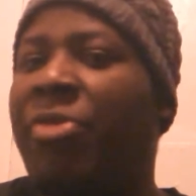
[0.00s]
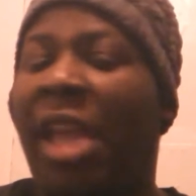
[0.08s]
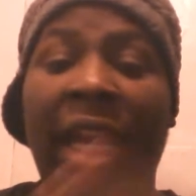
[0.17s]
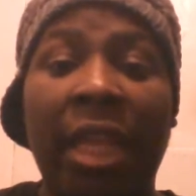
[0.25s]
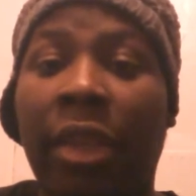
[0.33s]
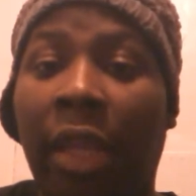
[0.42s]

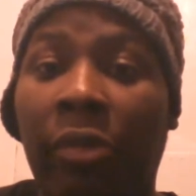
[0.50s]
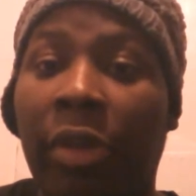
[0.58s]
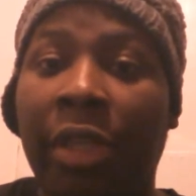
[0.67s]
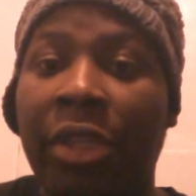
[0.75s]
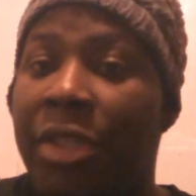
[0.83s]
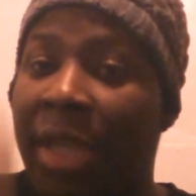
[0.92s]
anything
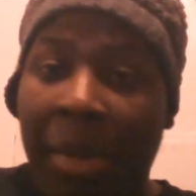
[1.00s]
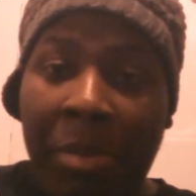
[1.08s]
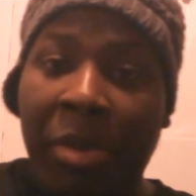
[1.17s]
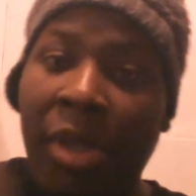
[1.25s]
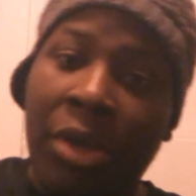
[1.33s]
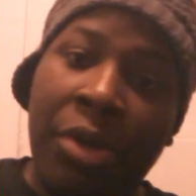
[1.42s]
really. Just
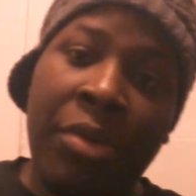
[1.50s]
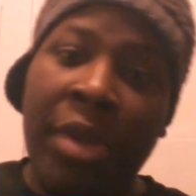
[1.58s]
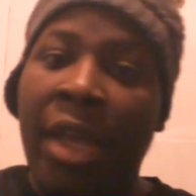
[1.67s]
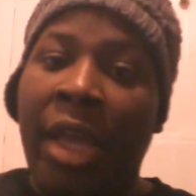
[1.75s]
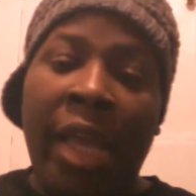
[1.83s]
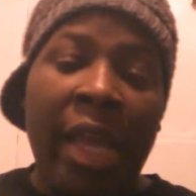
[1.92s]
comment below.
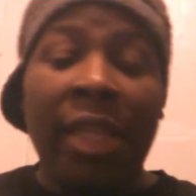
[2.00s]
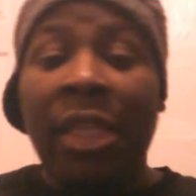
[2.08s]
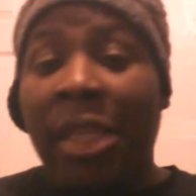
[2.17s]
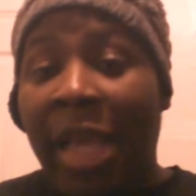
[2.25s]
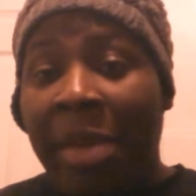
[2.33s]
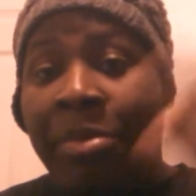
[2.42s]
Hit
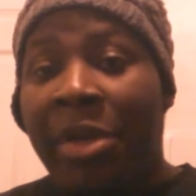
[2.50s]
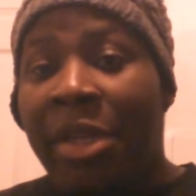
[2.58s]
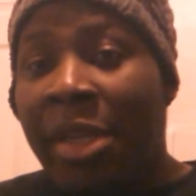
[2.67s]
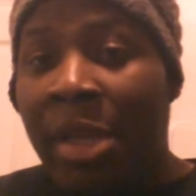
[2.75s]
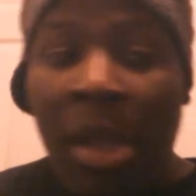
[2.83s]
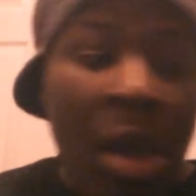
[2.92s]
the like
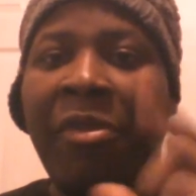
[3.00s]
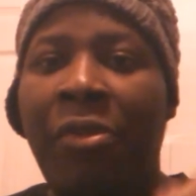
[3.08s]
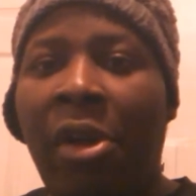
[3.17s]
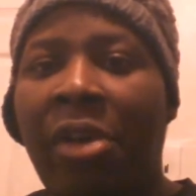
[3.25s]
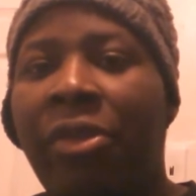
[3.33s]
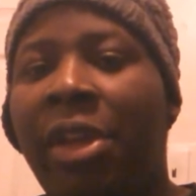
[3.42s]
button. And
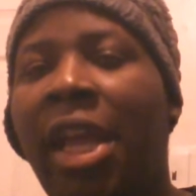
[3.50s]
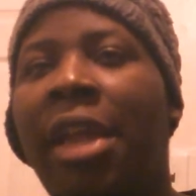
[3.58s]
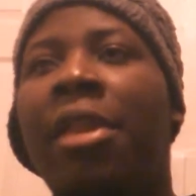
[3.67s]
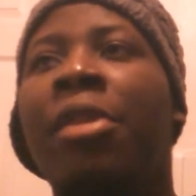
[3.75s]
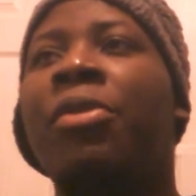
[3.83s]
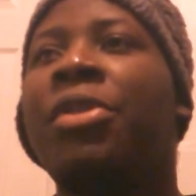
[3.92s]
before I
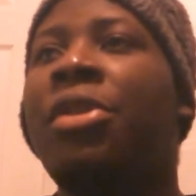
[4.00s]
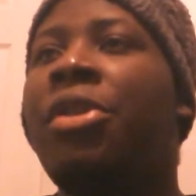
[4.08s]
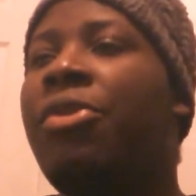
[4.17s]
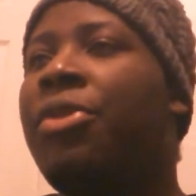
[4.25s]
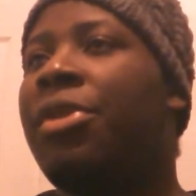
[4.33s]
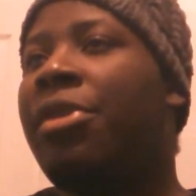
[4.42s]
forget, there was a
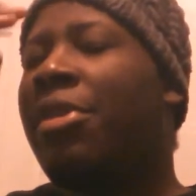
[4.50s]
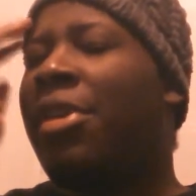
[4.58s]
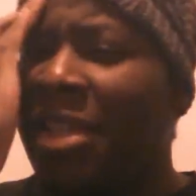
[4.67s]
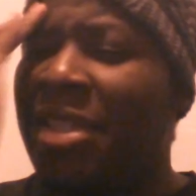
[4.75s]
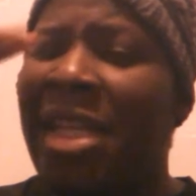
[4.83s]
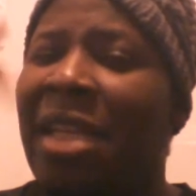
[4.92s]

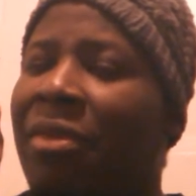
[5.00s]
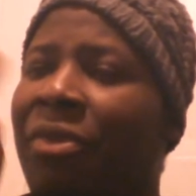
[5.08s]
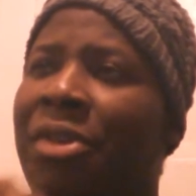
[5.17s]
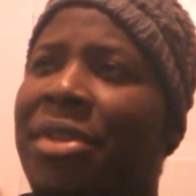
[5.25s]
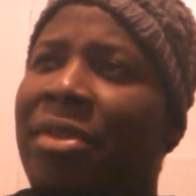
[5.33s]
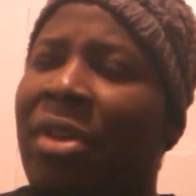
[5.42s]
user. This is not the
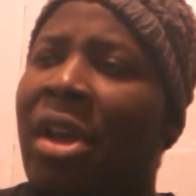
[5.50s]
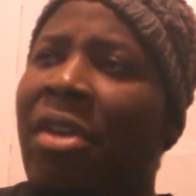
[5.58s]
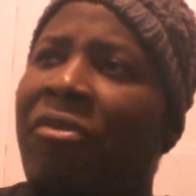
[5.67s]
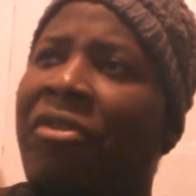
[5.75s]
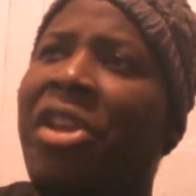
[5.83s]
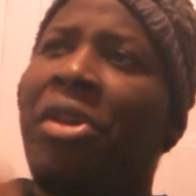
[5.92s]
first
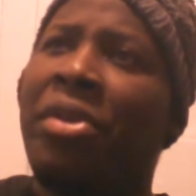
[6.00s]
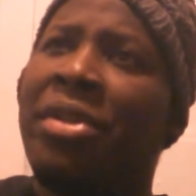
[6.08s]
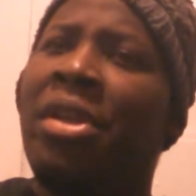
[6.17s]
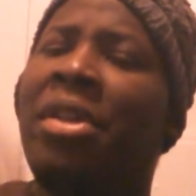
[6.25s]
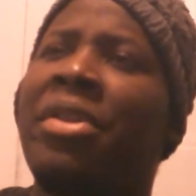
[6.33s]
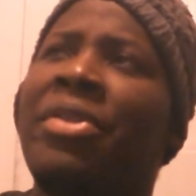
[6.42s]
video
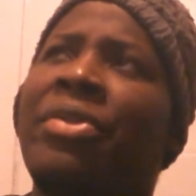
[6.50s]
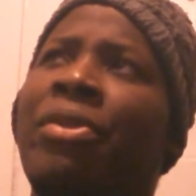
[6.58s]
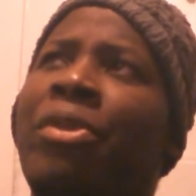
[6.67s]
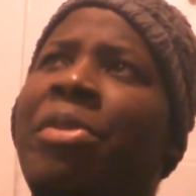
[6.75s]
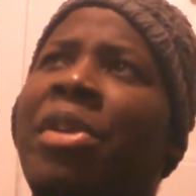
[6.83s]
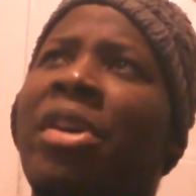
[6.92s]
he's done this
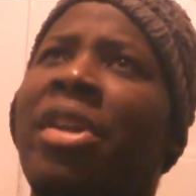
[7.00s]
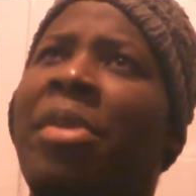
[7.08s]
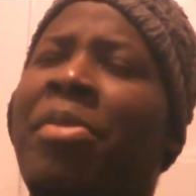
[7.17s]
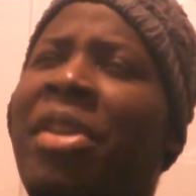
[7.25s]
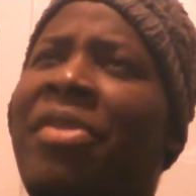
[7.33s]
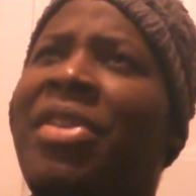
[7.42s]
for me on.
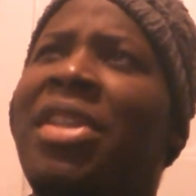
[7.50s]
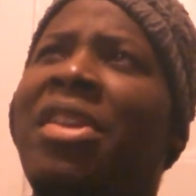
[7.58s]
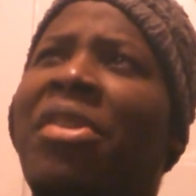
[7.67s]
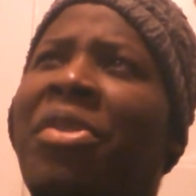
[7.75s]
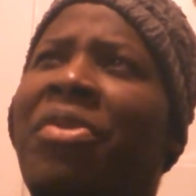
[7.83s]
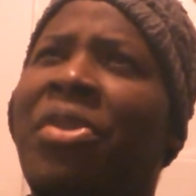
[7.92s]
I believe he
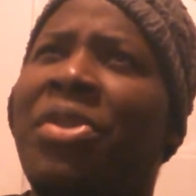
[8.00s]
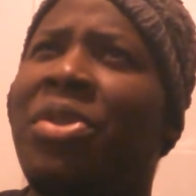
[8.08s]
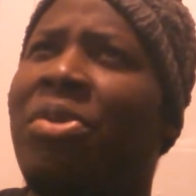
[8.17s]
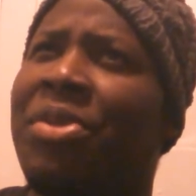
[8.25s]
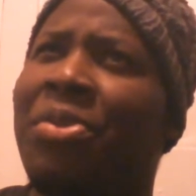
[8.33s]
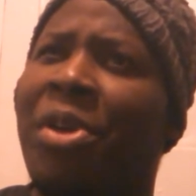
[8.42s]
did it on the
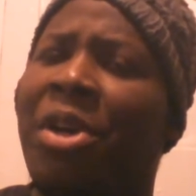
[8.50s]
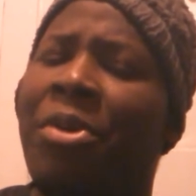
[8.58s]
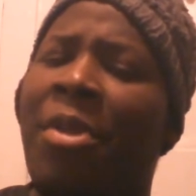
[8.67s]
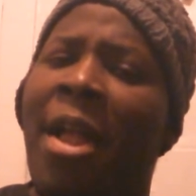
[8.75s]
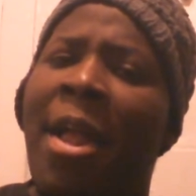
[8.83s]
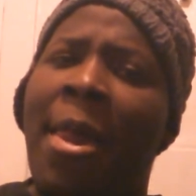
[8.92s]
first two as
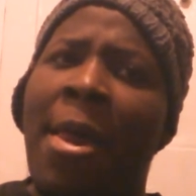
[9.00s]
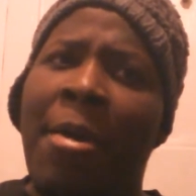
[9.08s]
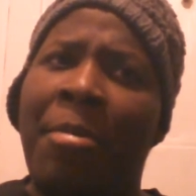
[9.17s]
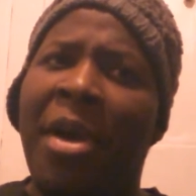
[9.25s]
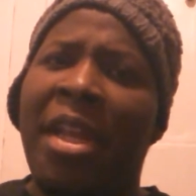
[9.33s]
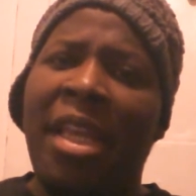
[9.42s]
well,
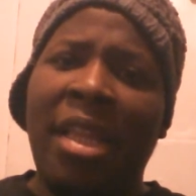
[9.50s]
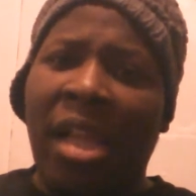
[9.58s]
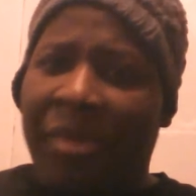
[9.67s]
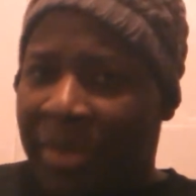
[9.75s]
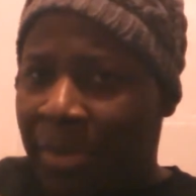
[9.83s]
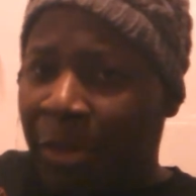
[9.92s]
but he
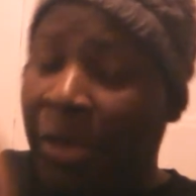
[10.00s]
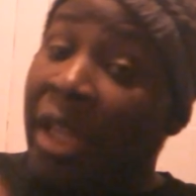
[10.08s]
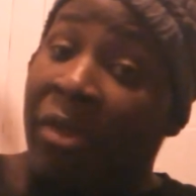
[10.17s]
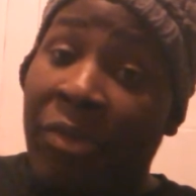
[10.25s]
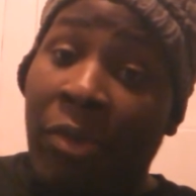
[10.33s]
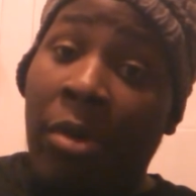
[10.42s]
left some
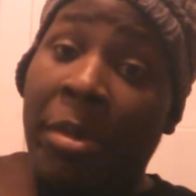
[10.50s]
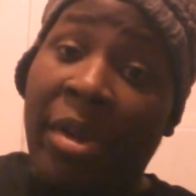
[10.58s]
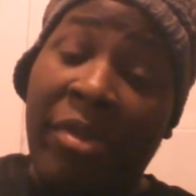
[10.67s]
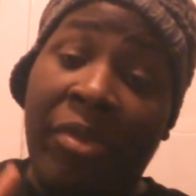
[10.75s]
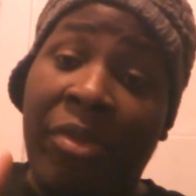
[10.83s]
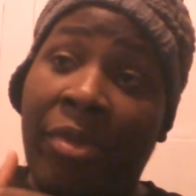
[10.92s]
really
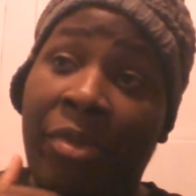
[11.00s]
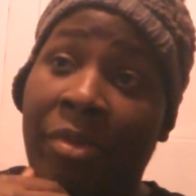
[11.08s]
informative